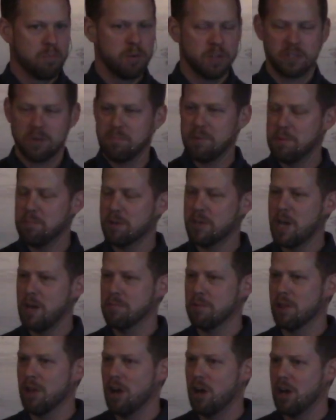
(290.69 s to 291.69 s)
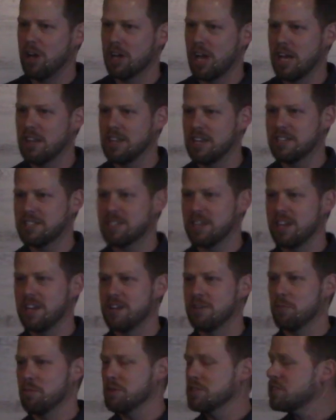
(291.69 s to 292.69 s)
But some people came along and they
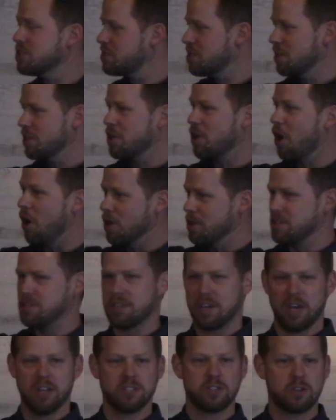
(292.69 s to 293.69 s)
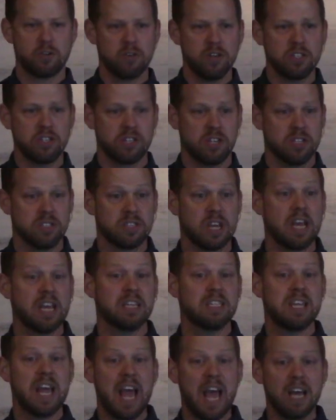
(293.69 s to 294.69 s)
said, we're just going to call these guys Christians.
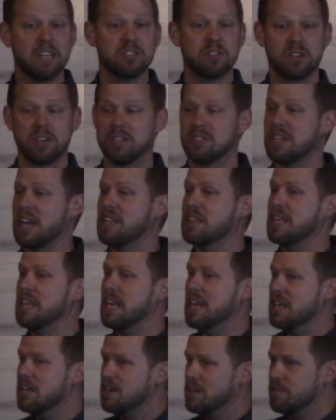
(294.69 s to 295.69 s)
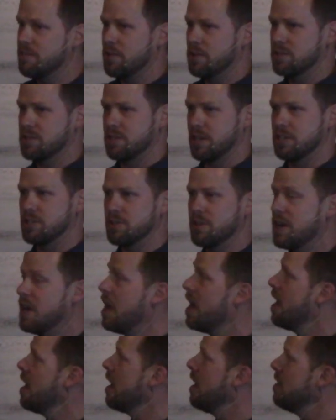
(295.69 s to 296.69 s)
And Tacitus, at the end of the first century,
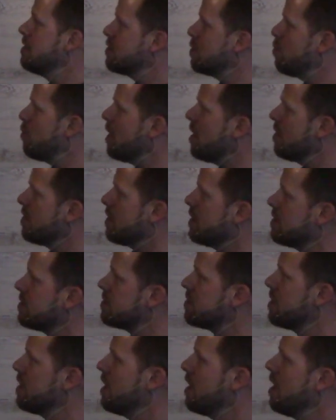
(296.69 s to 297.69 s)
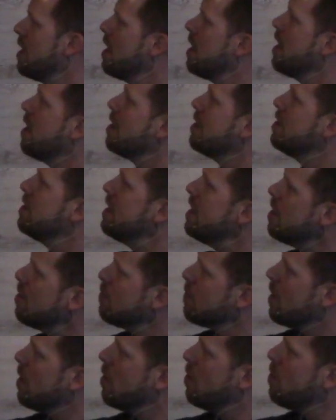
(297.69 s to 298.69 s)
he's aware of this.
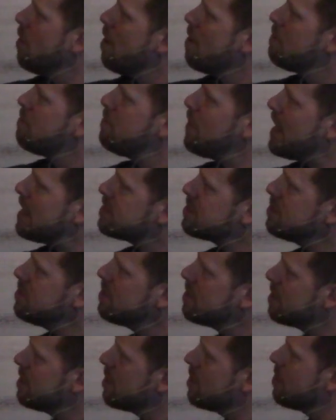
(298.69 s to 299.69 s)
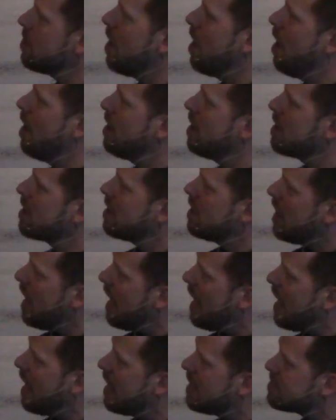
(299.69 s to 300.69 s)
Nero fastened the guilt on a
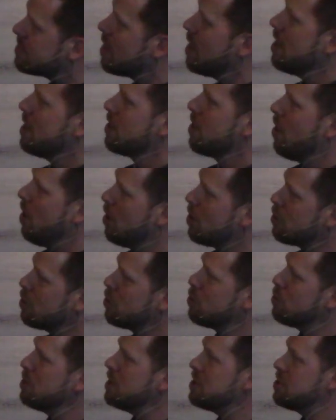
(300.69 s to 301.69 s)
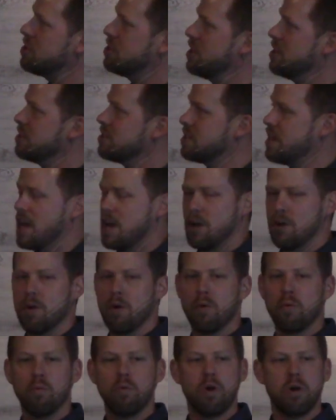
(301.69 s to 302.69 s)
class called Christians. Now,
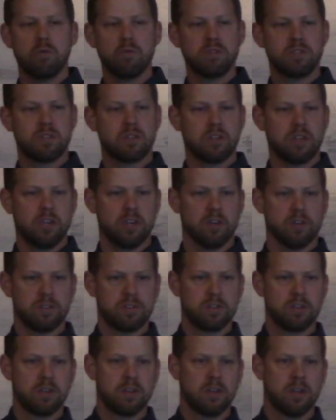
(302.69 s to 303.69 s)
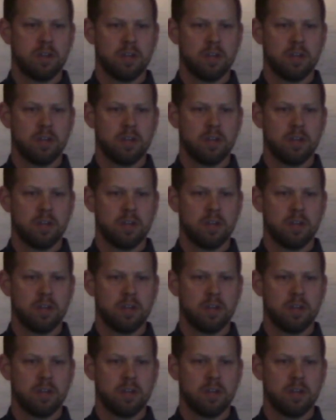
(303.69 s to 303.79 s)
what was the guilt?